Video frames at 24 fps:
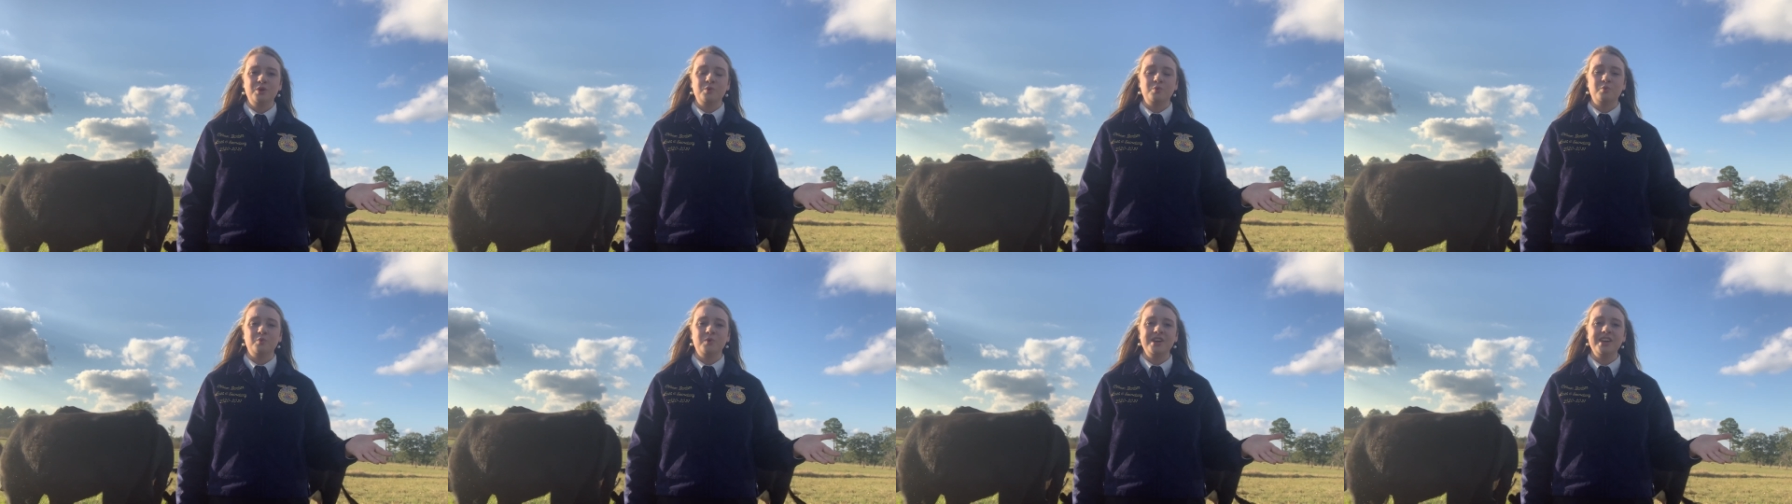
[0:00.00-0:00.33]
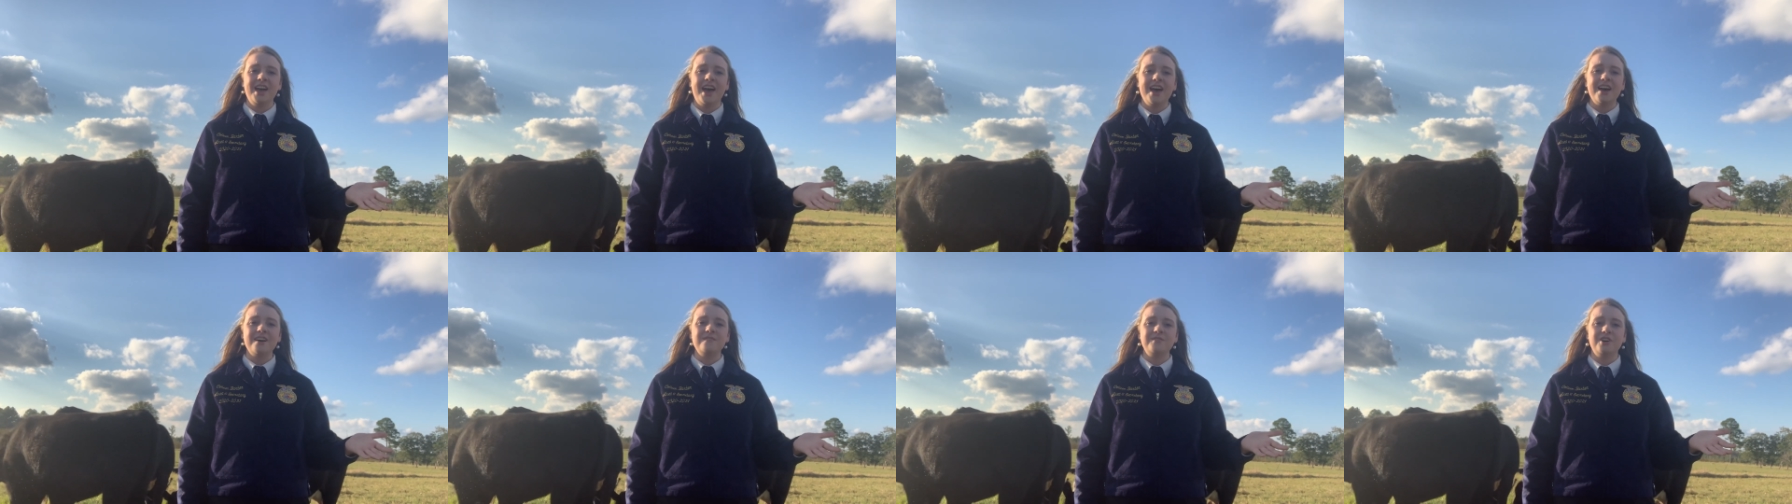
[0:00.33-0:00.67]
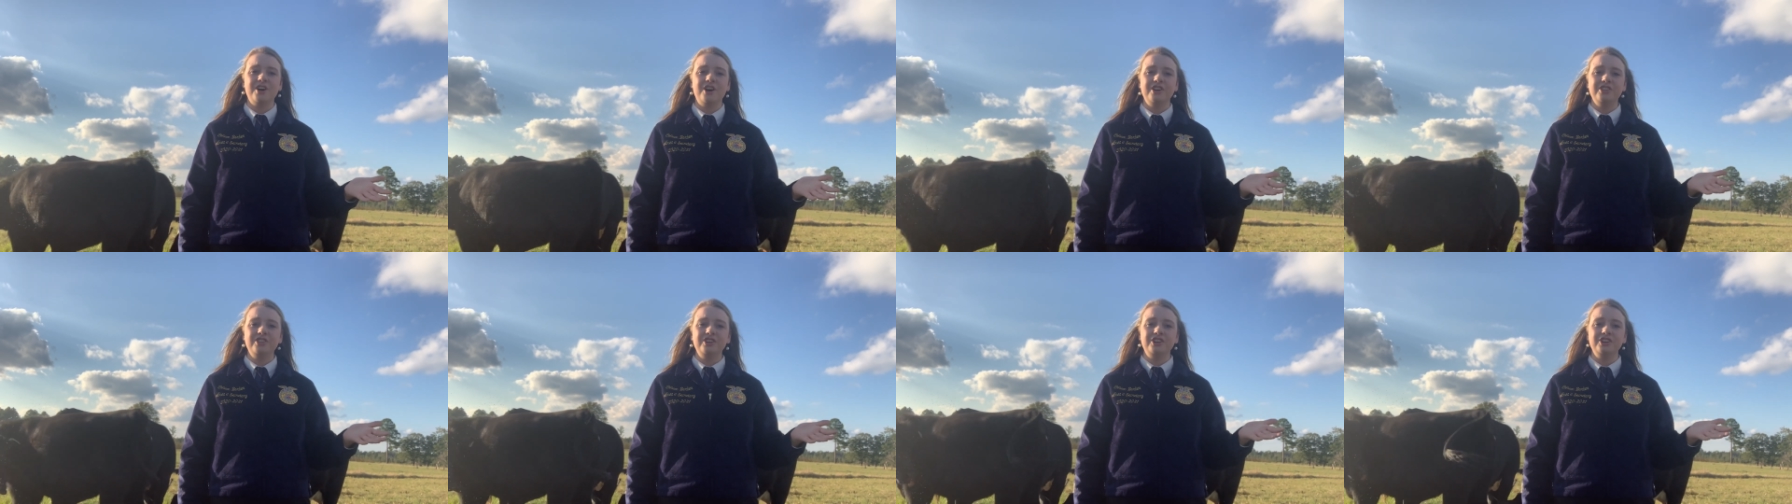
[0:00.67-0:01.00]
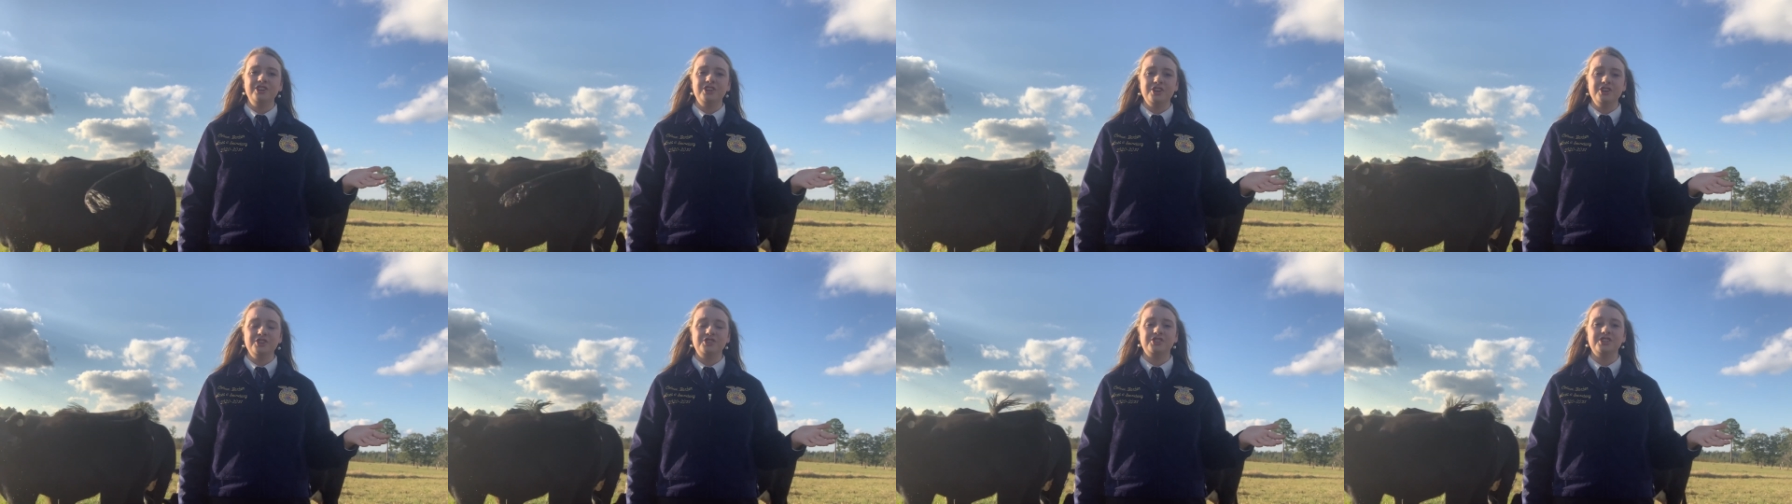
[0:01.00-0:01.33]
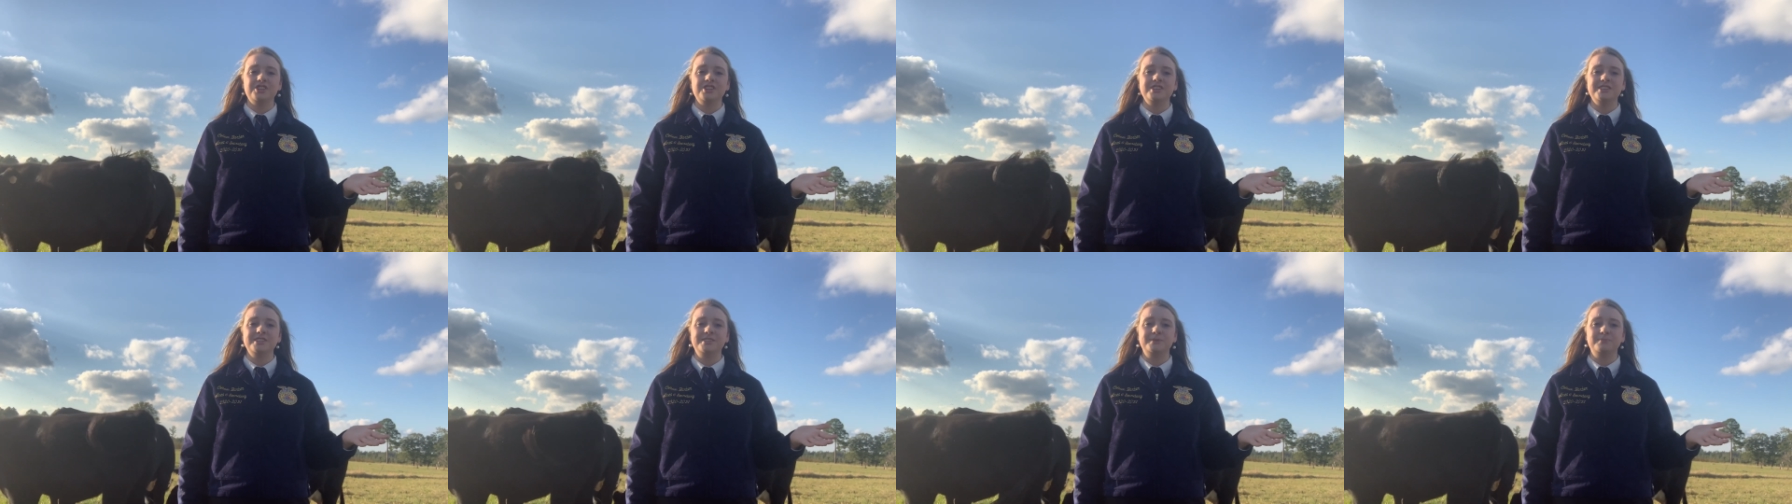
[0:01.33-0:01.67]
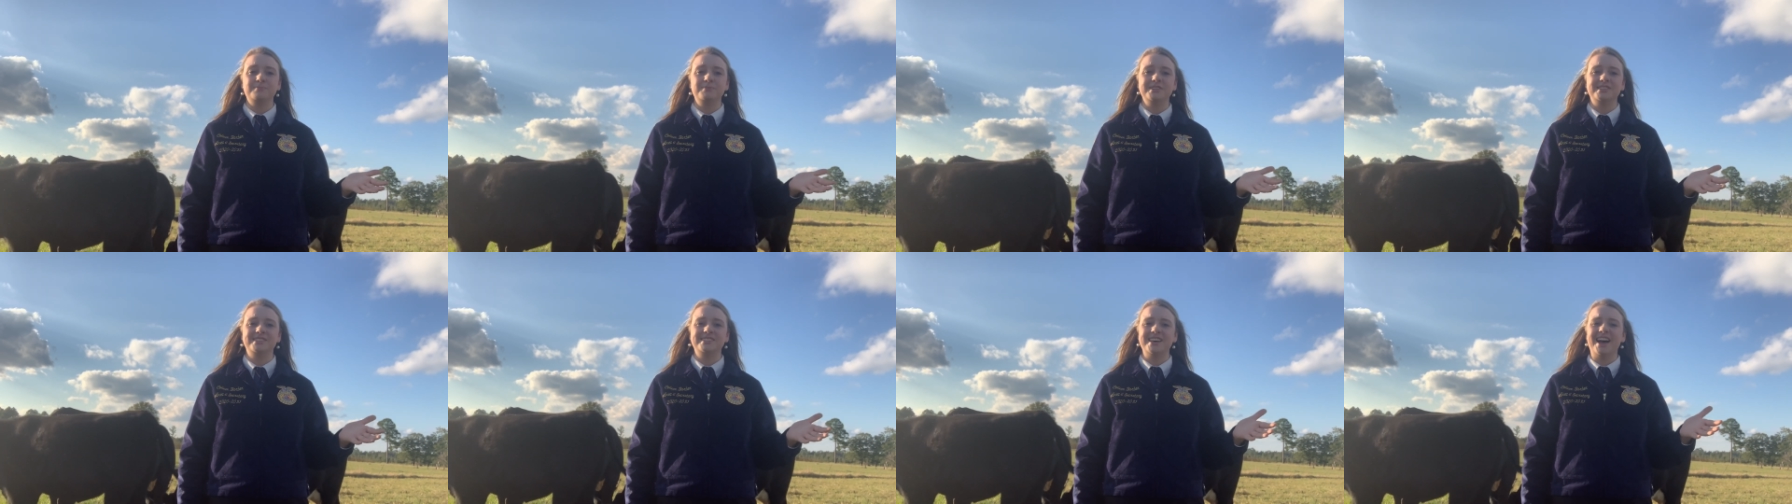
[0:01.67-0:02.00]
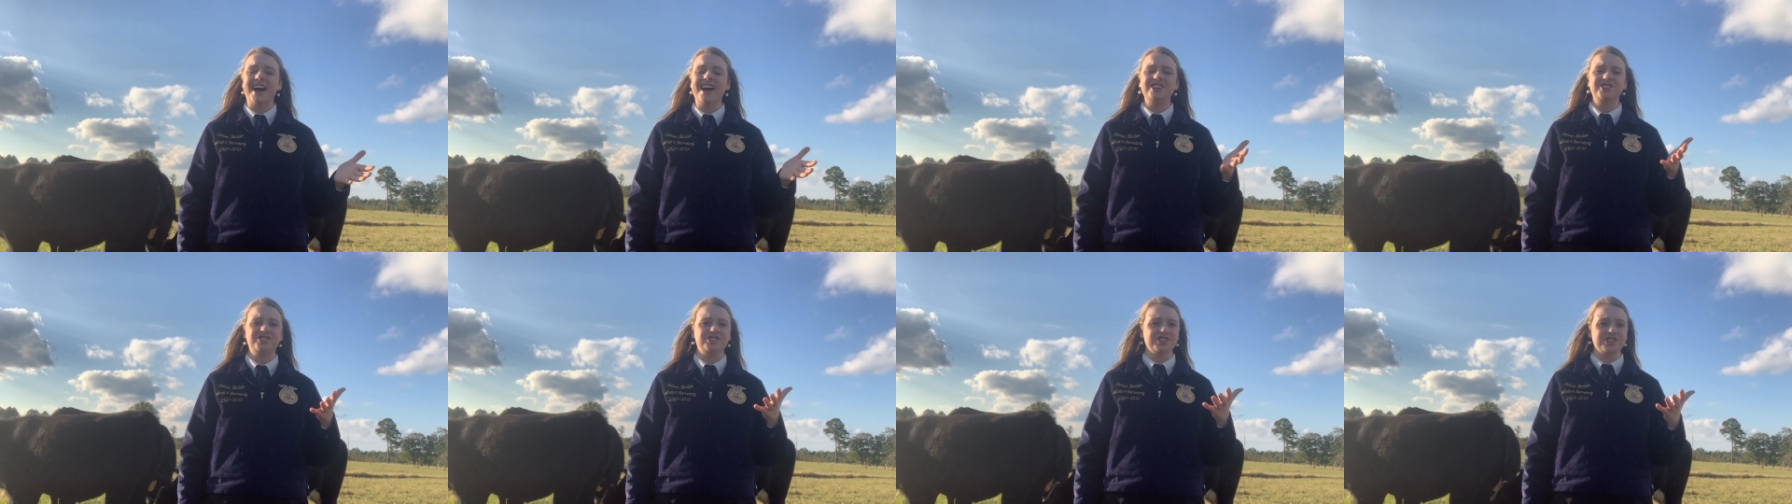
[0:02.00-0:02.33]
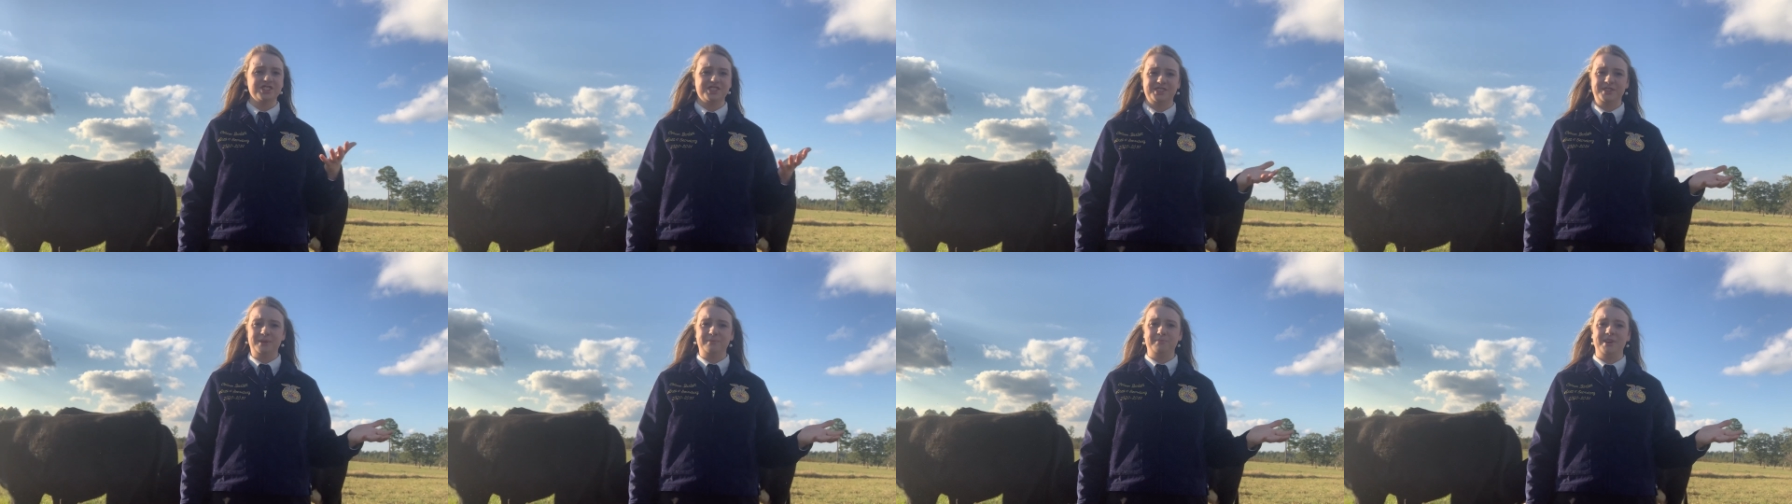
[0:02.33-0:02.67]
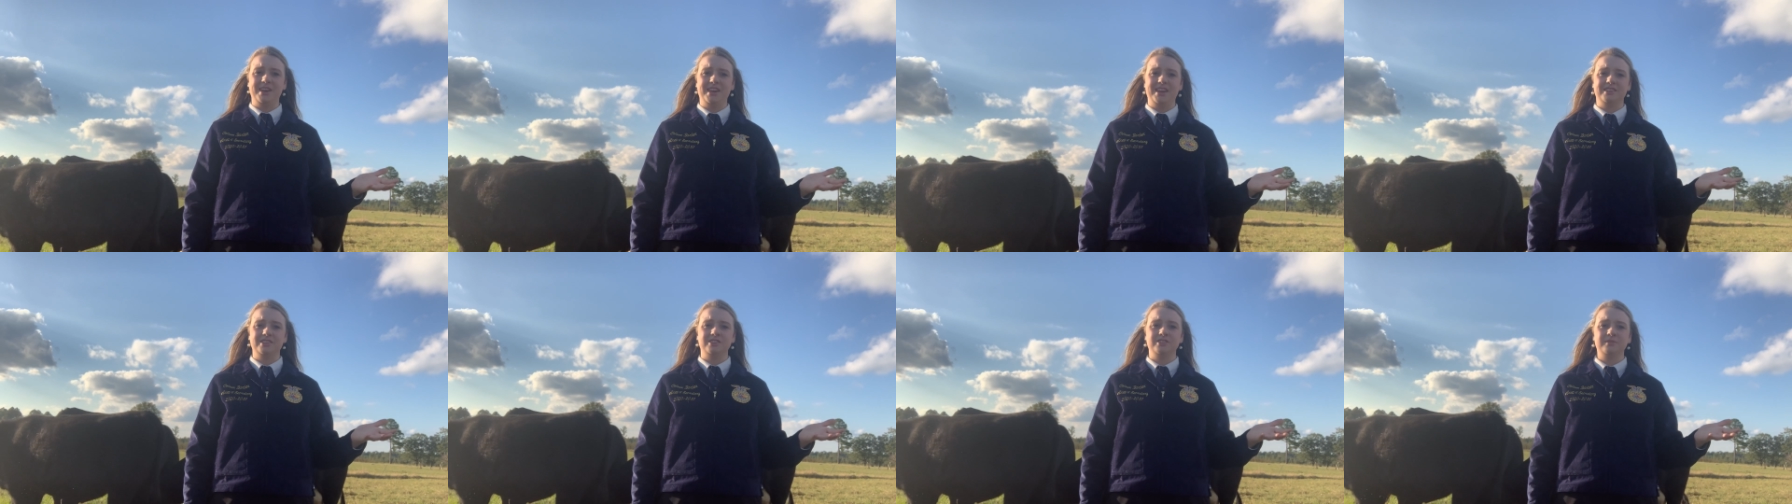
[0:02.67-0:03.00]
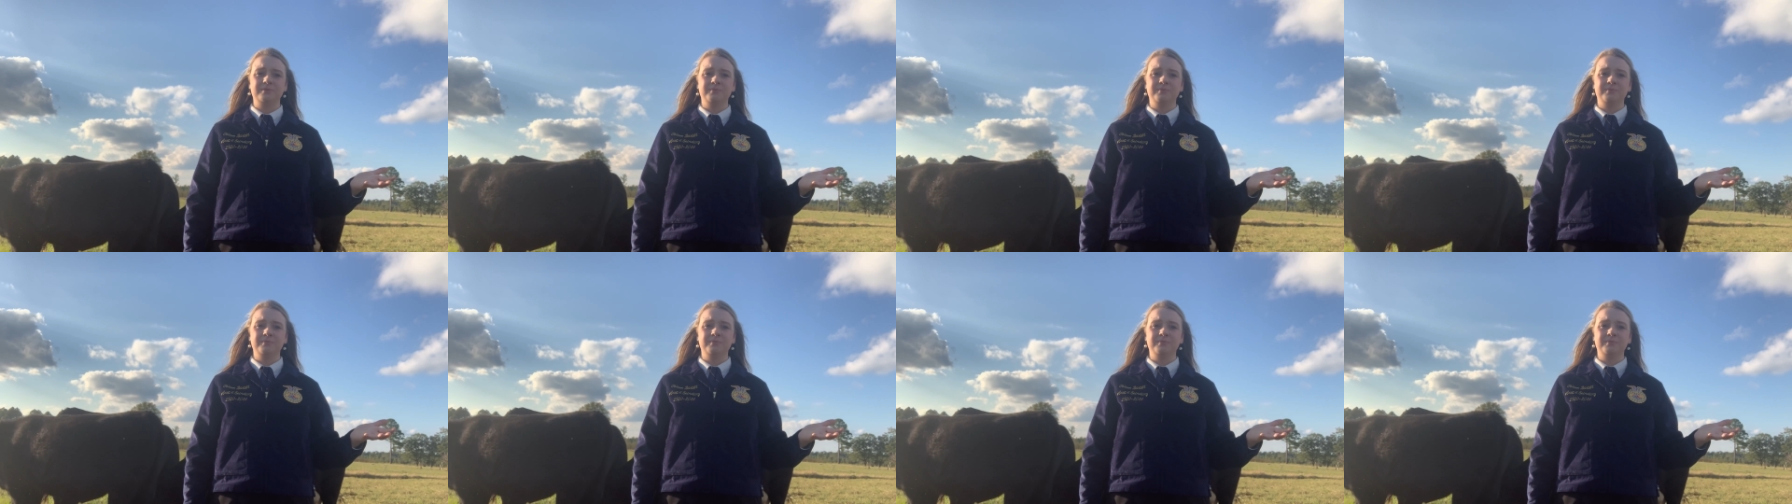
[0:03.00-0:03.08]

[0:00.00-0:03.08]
we have other uses besides just the meat.